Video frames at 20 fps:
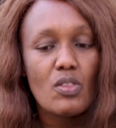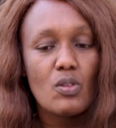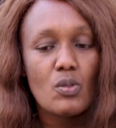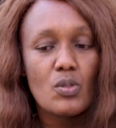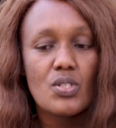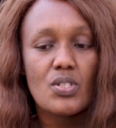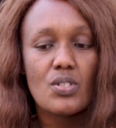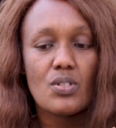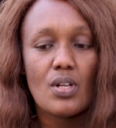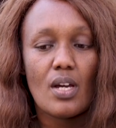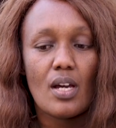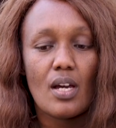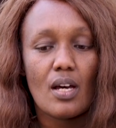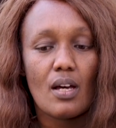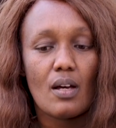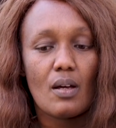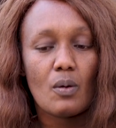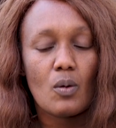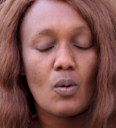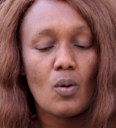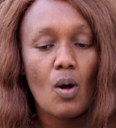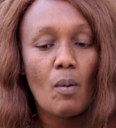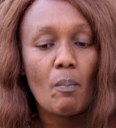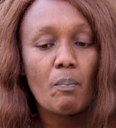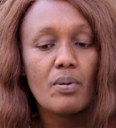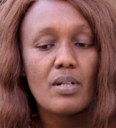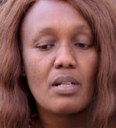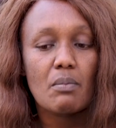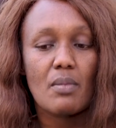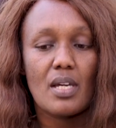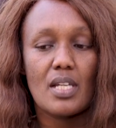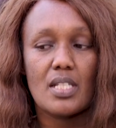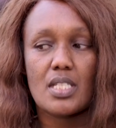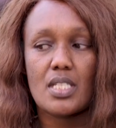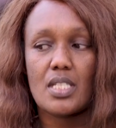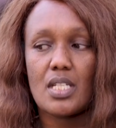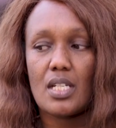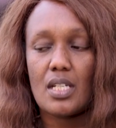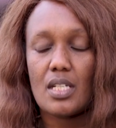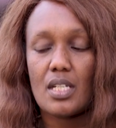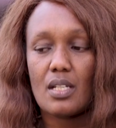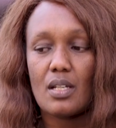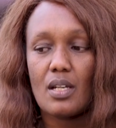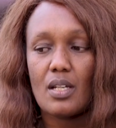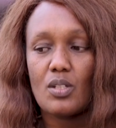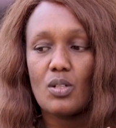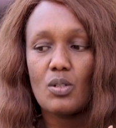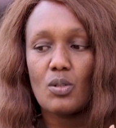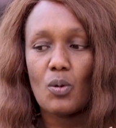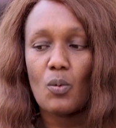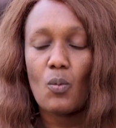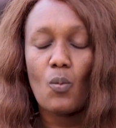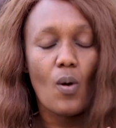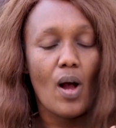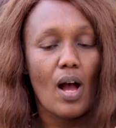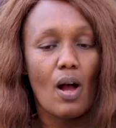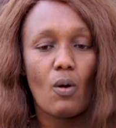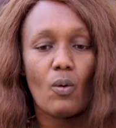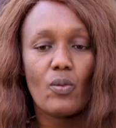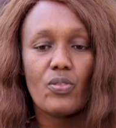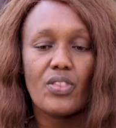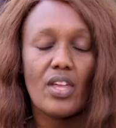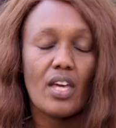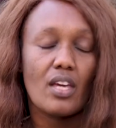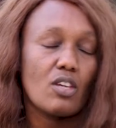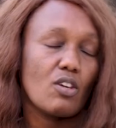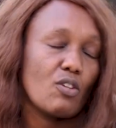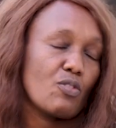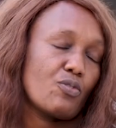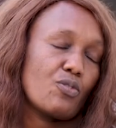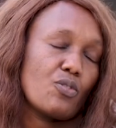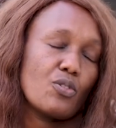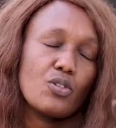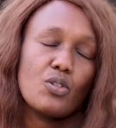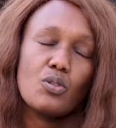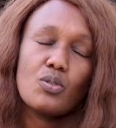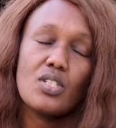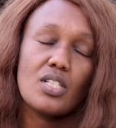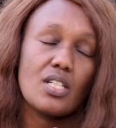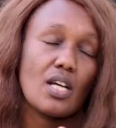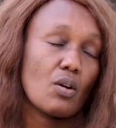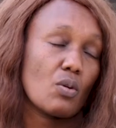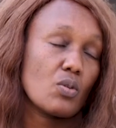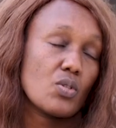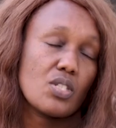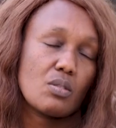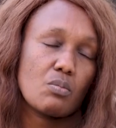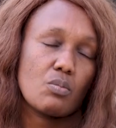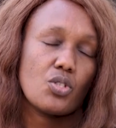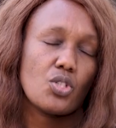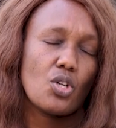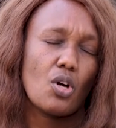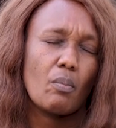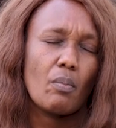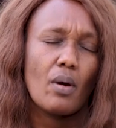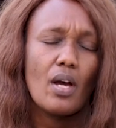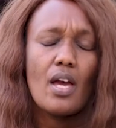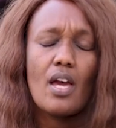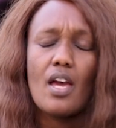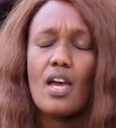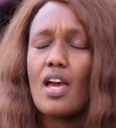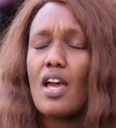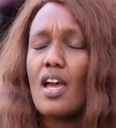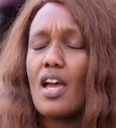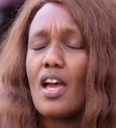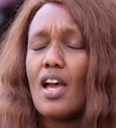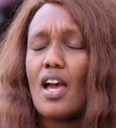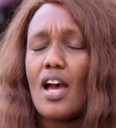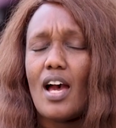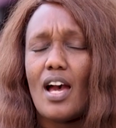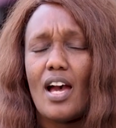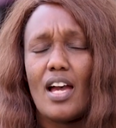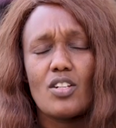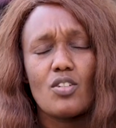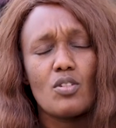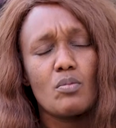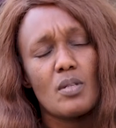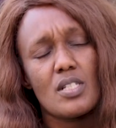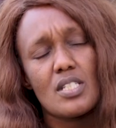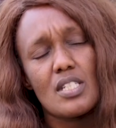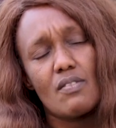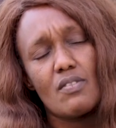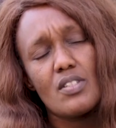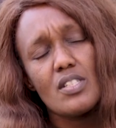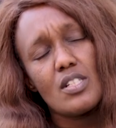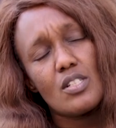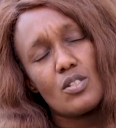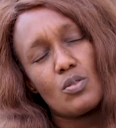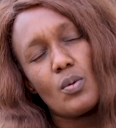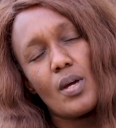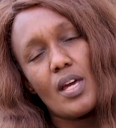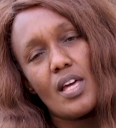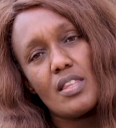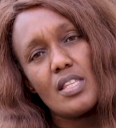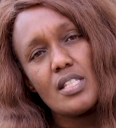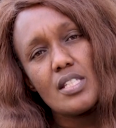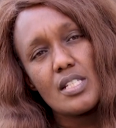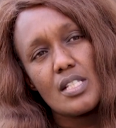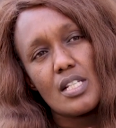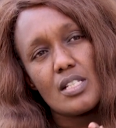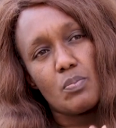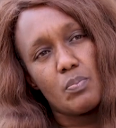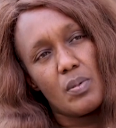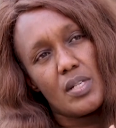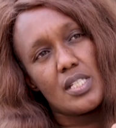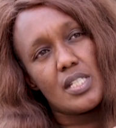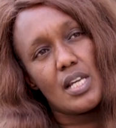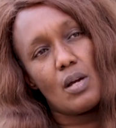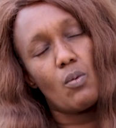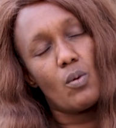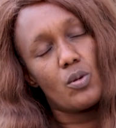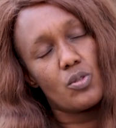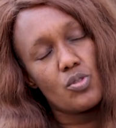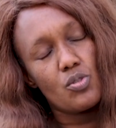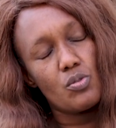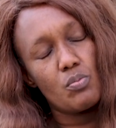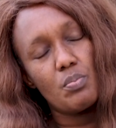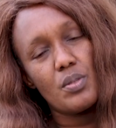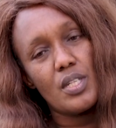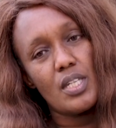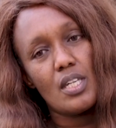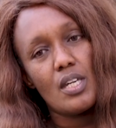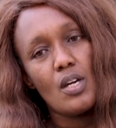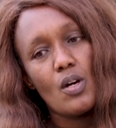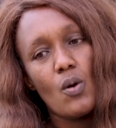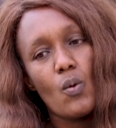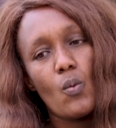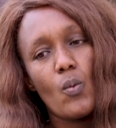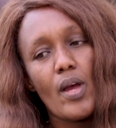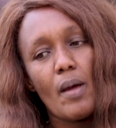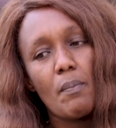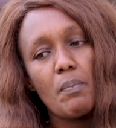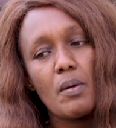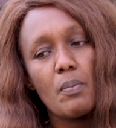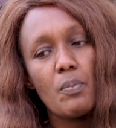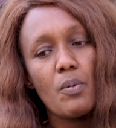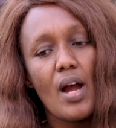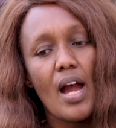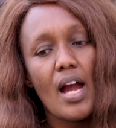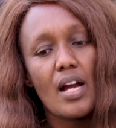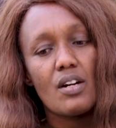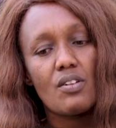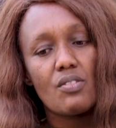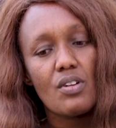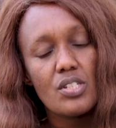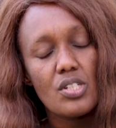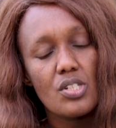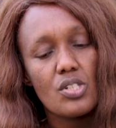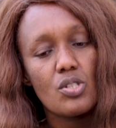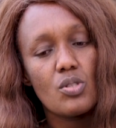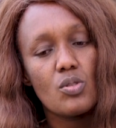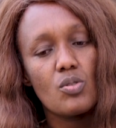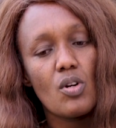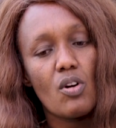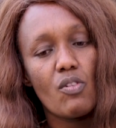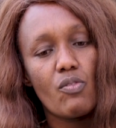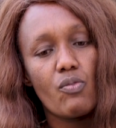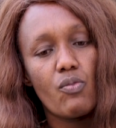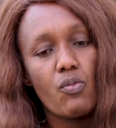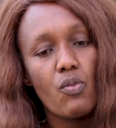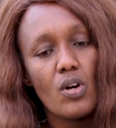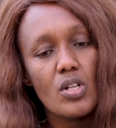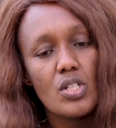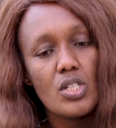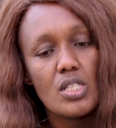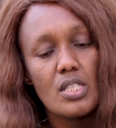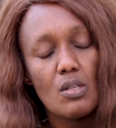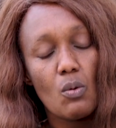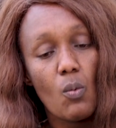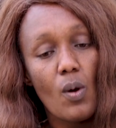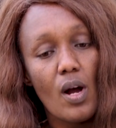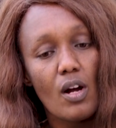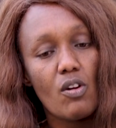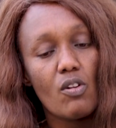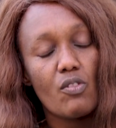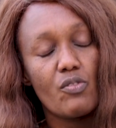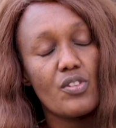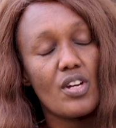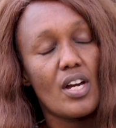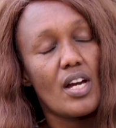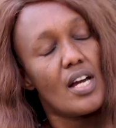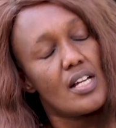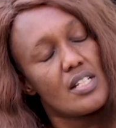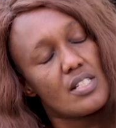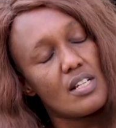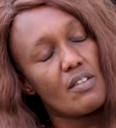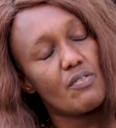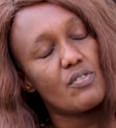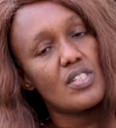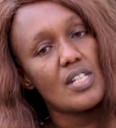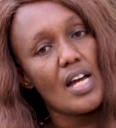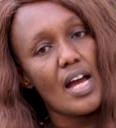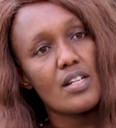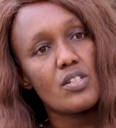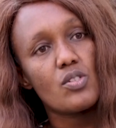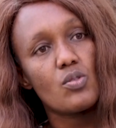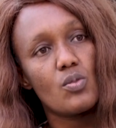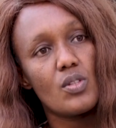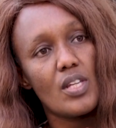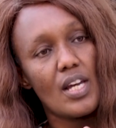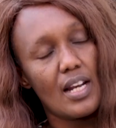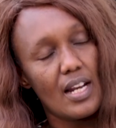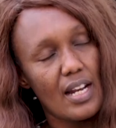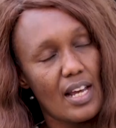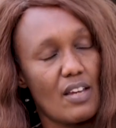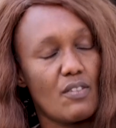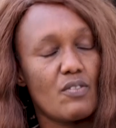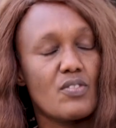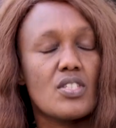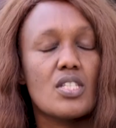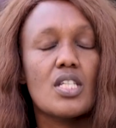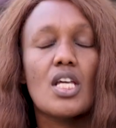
those compliments and you know, wow, thank you, you did an awesome job. I told myself, this is a space I want to be, where people are gratitude of what the work of your hands have done to their lives.